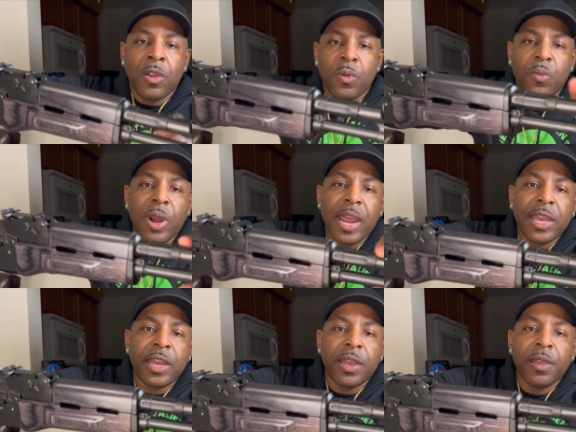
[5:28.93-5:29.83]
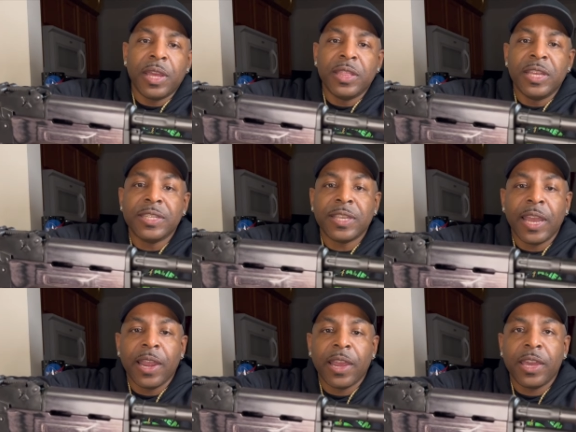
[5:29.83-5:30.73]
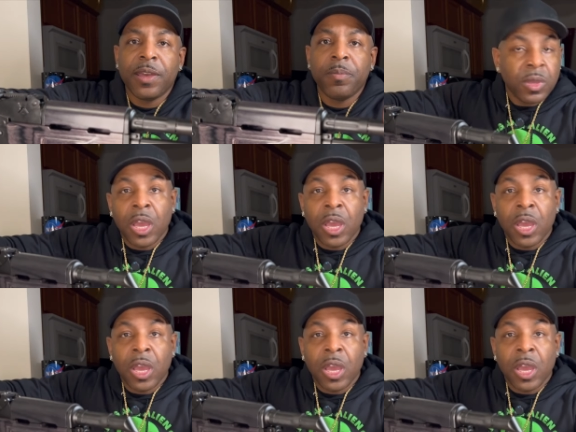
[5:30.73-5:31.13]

right here in this area.